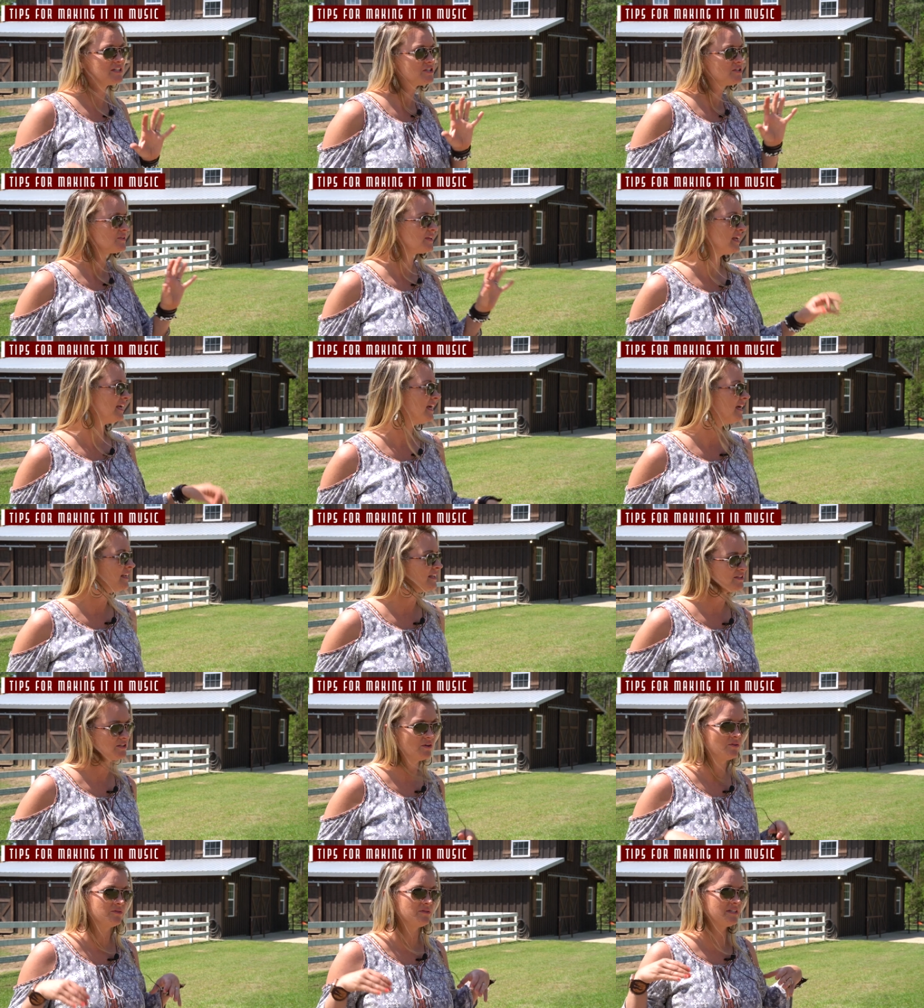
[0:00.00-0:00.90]
as you can, mm-hmm. and
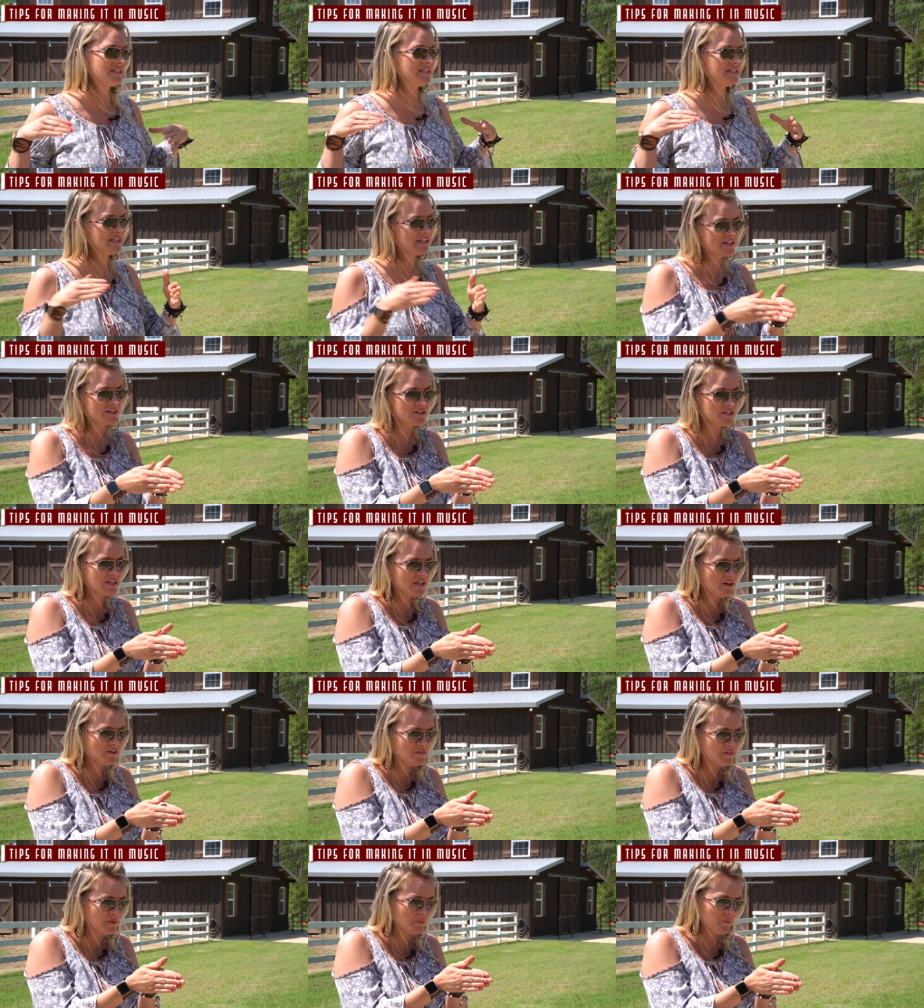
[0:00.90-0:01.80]
don't mm-hmm. stick
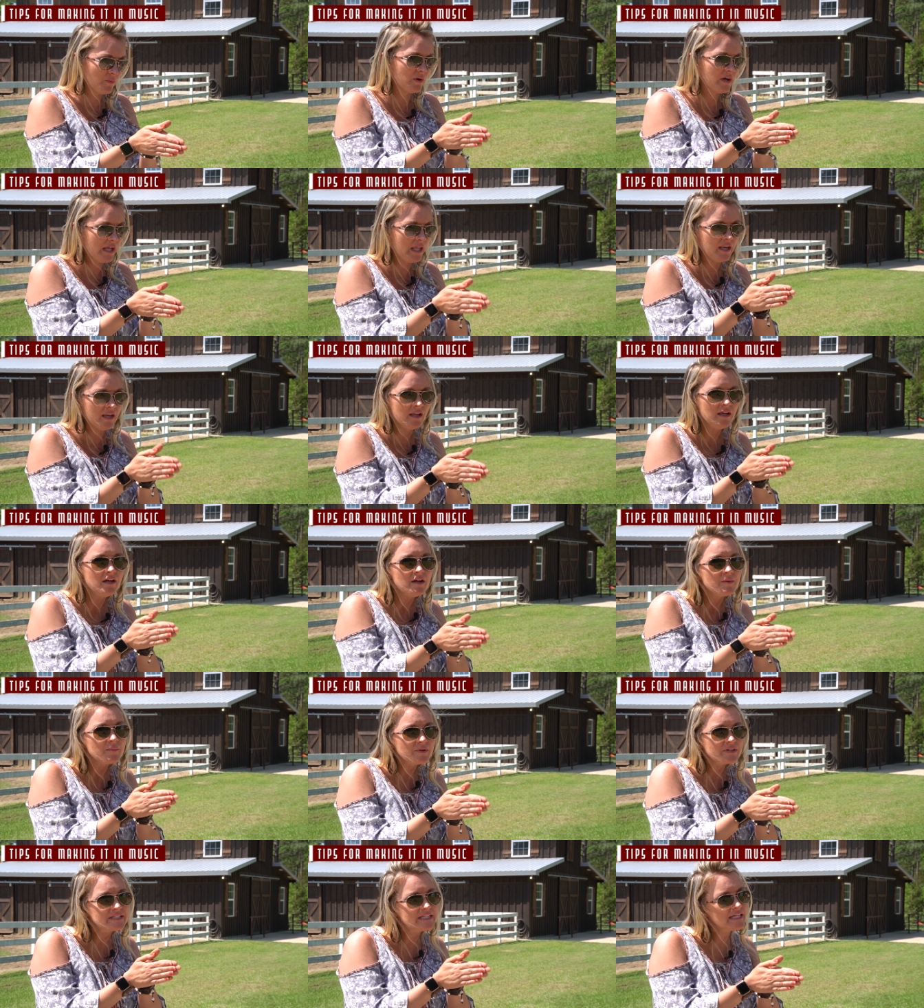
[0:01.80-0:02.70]
yourself in one
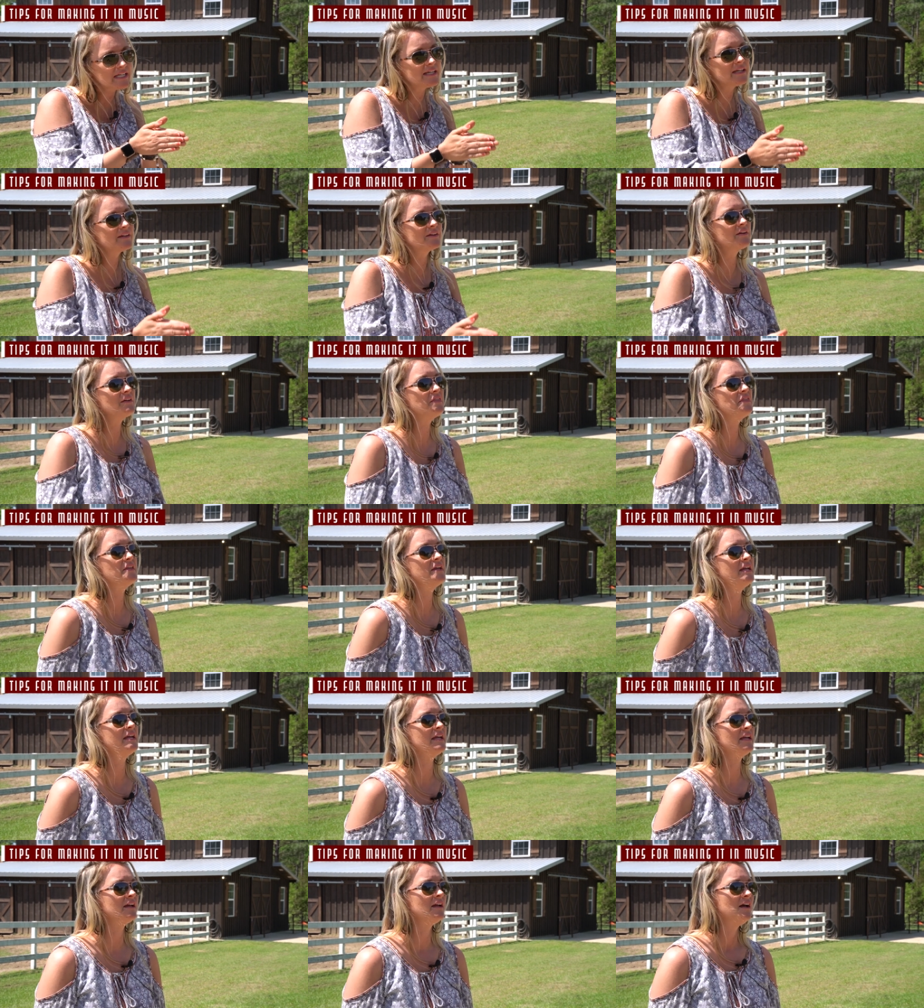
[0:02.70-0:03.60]
particular
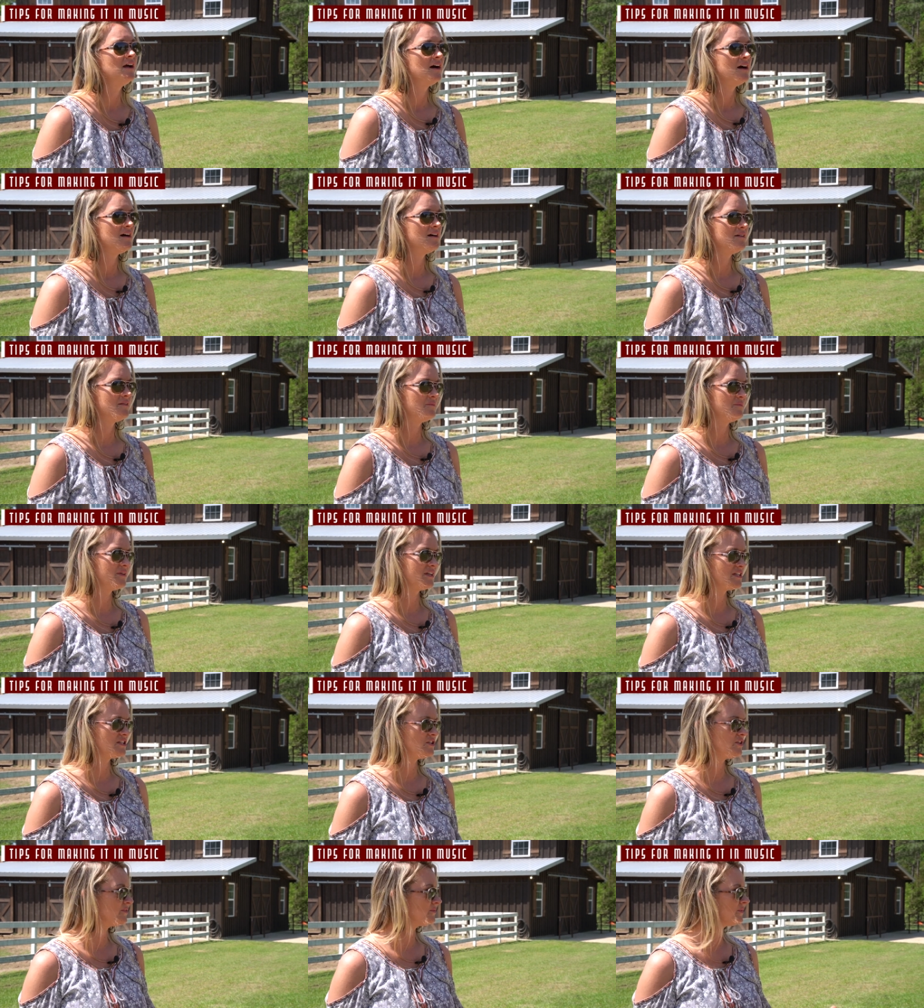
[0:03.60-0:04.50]
thing um,
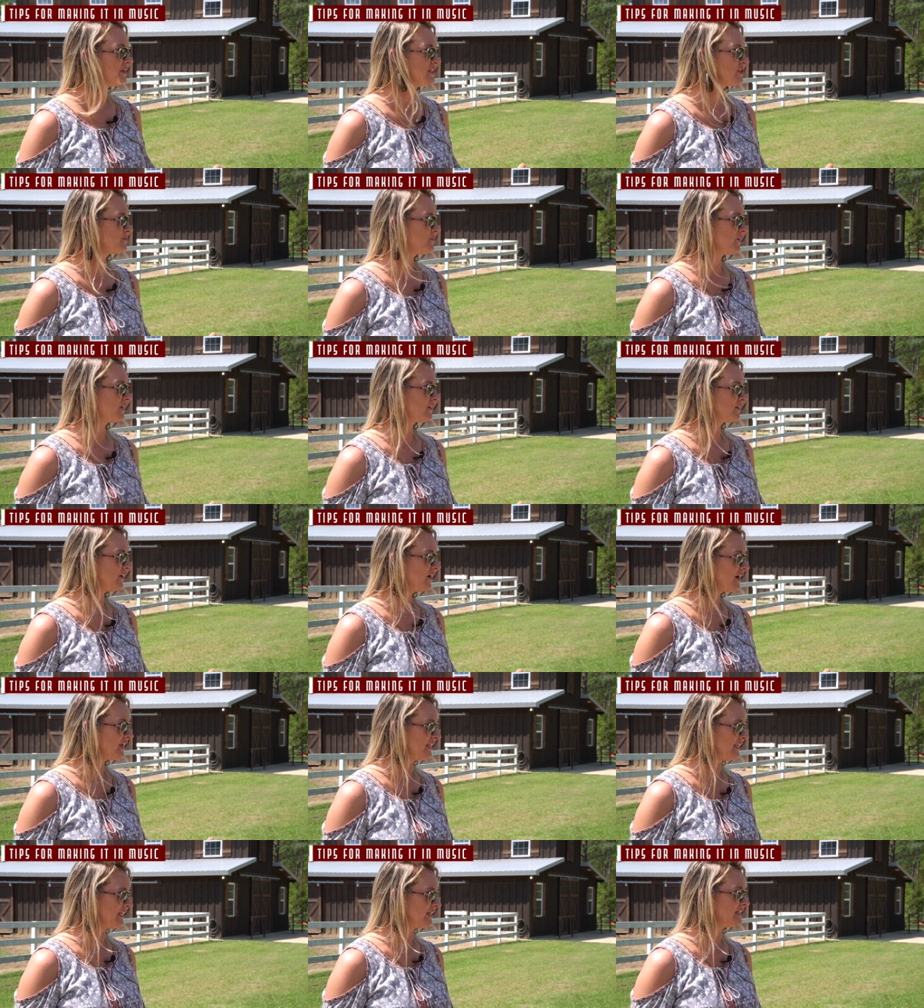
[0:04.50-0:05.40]
because you can reach a broader
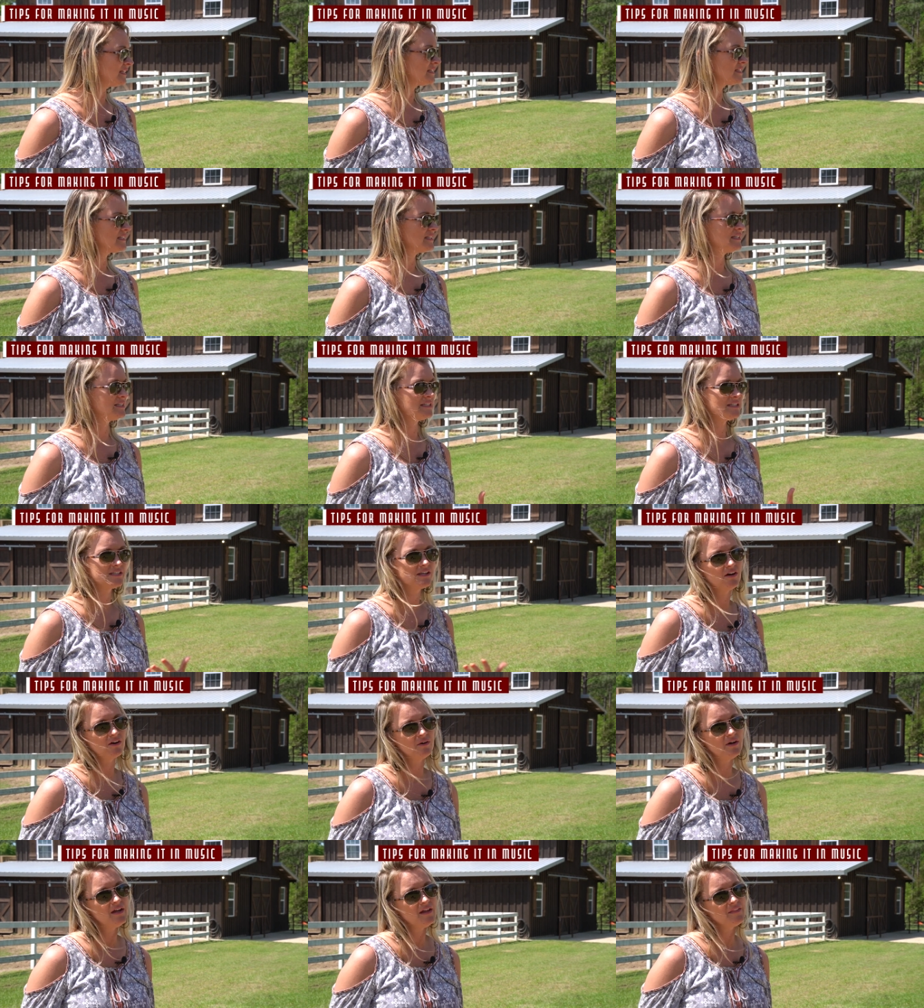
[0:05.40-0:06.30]
audience. And
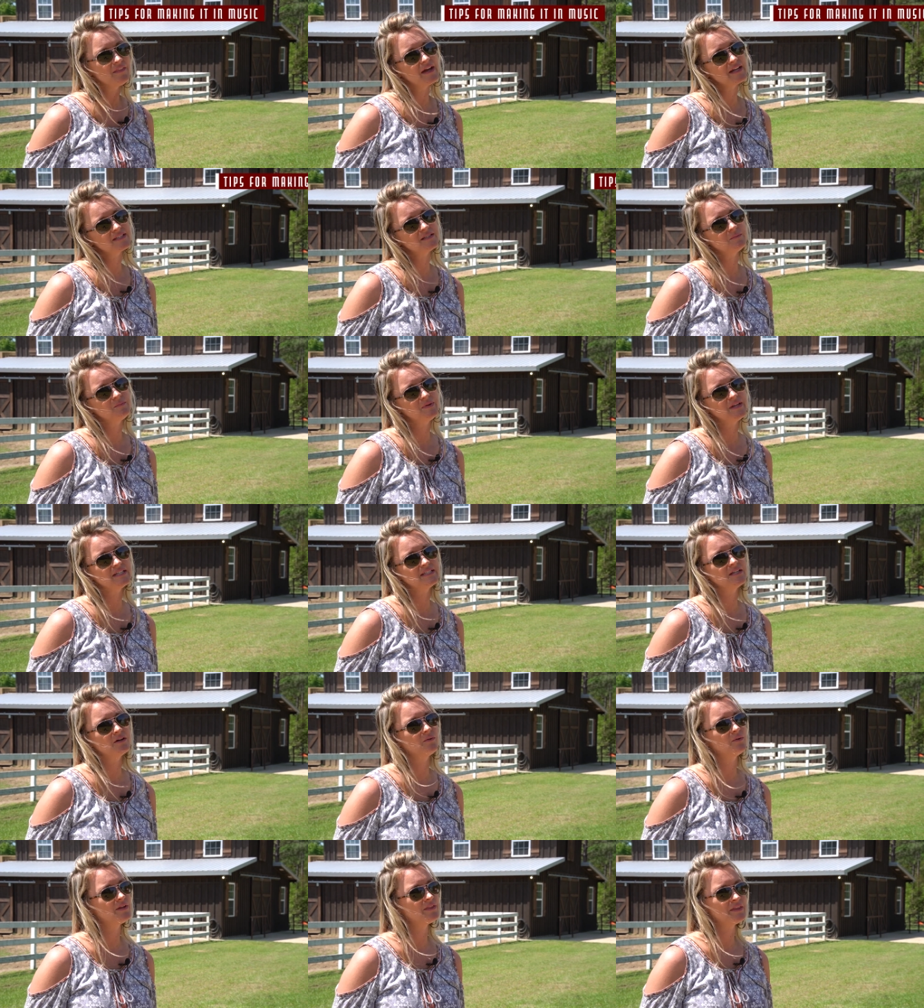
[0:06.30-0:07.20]
so that's a big
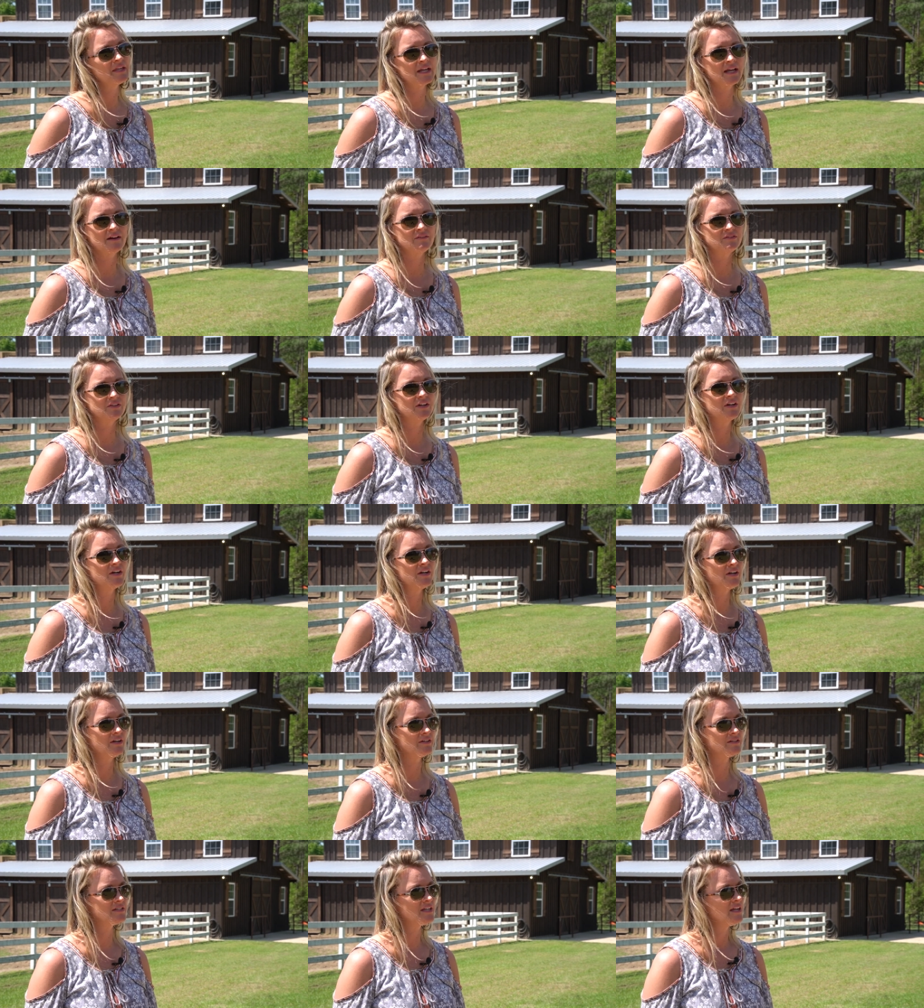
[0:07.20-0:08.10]
deal. One thing I've
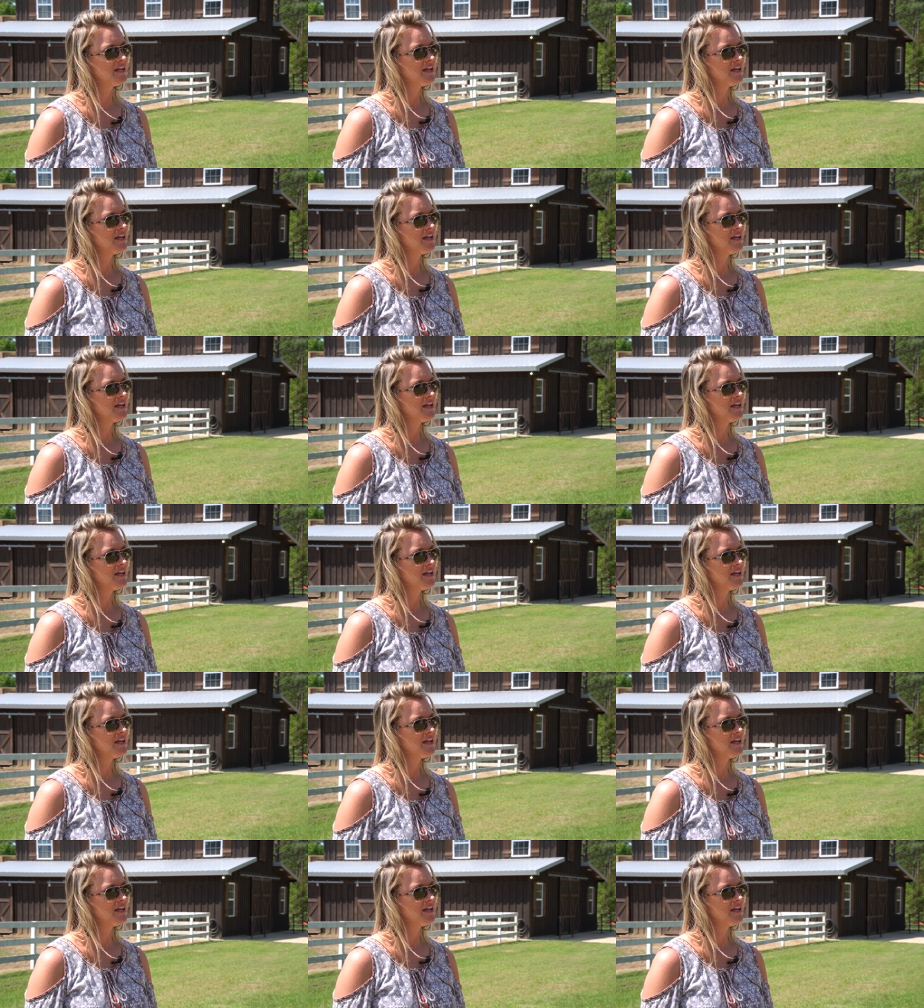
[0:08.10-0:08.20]
learned